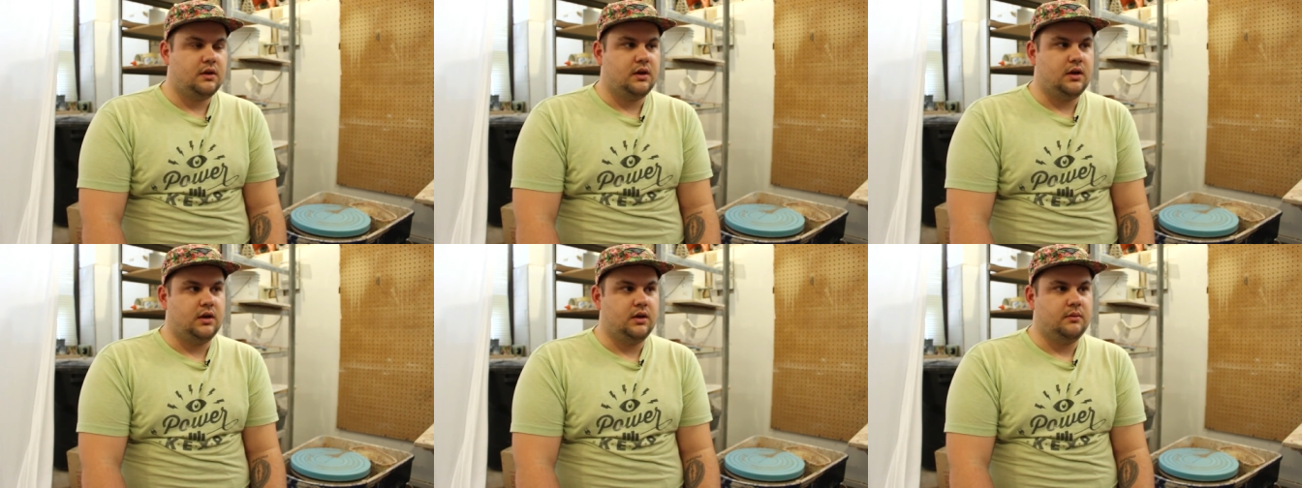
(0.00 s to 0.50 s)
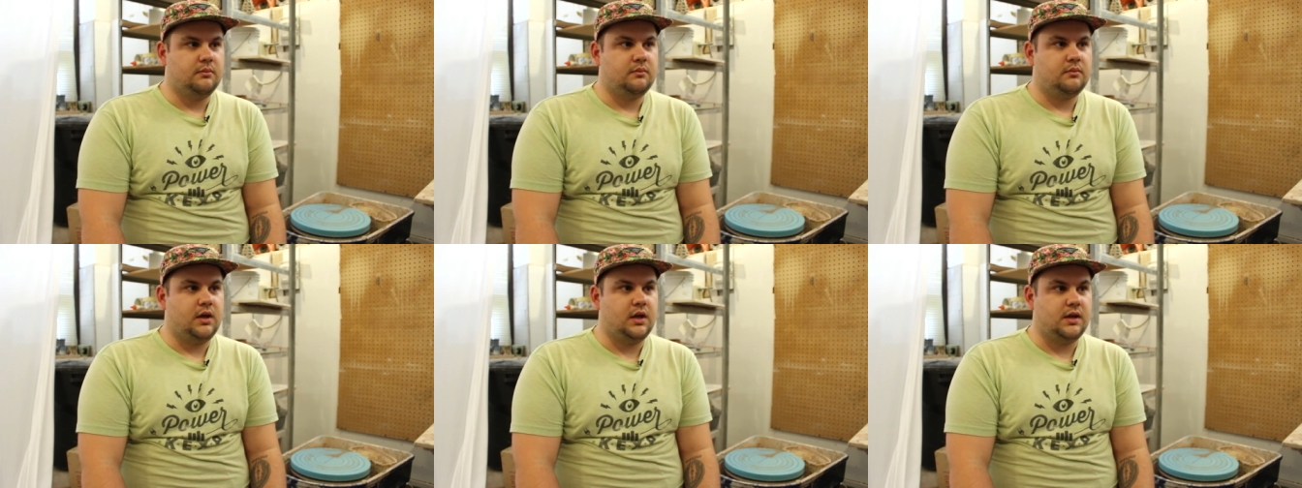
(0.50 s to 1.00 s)
Um,
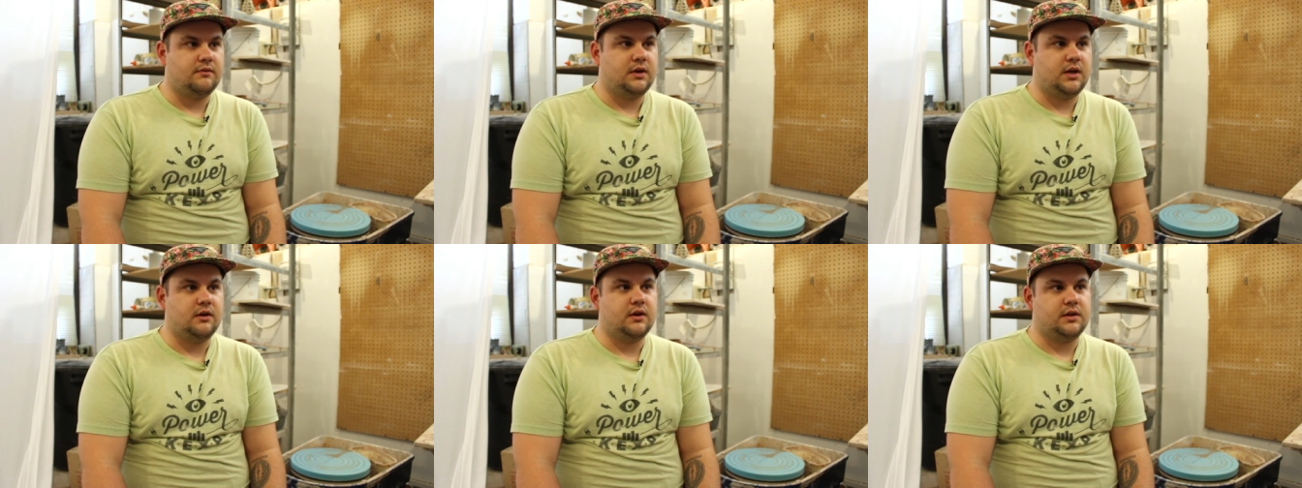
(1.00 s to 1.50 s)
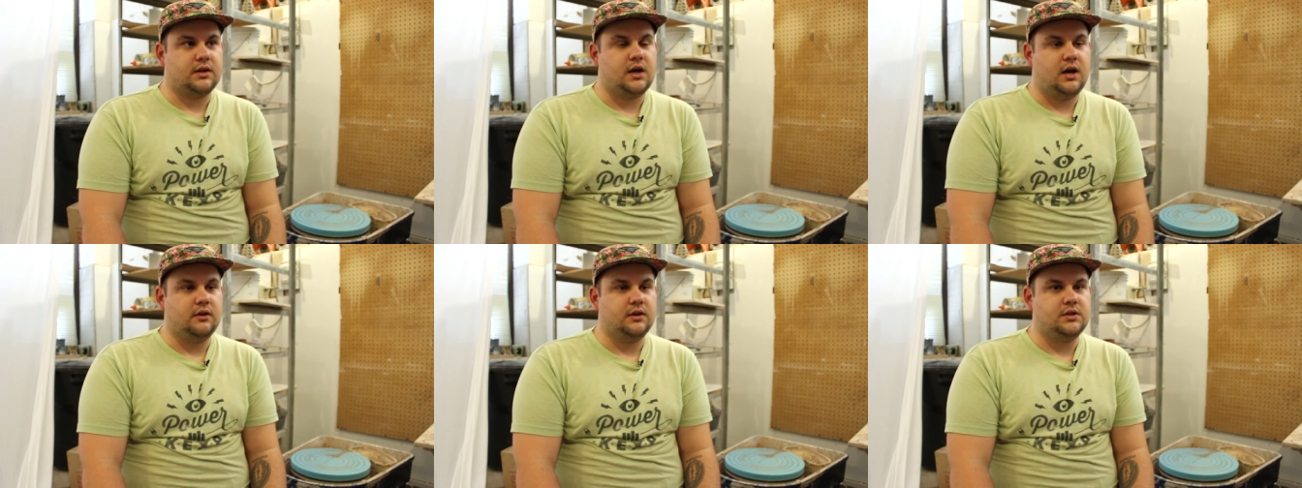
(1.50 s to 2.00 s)
and even here at the
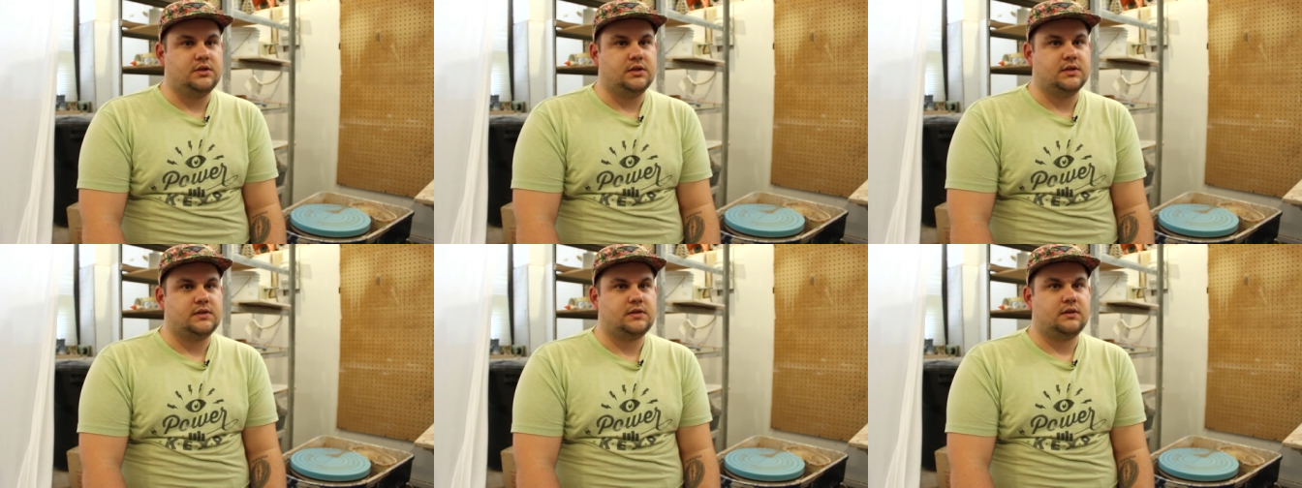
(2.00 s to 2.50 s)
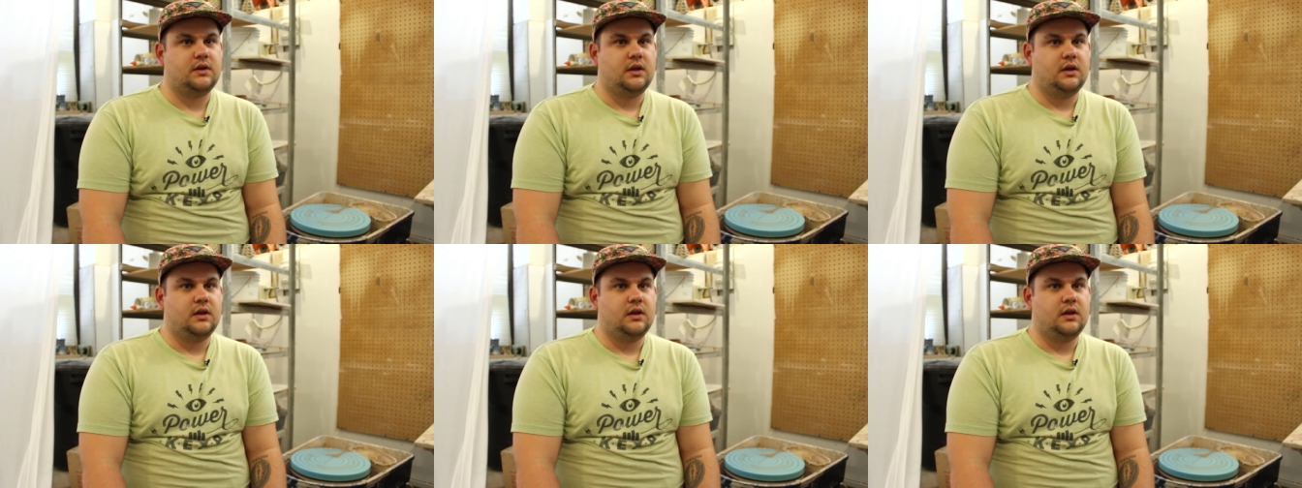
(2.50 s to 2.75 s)
college, just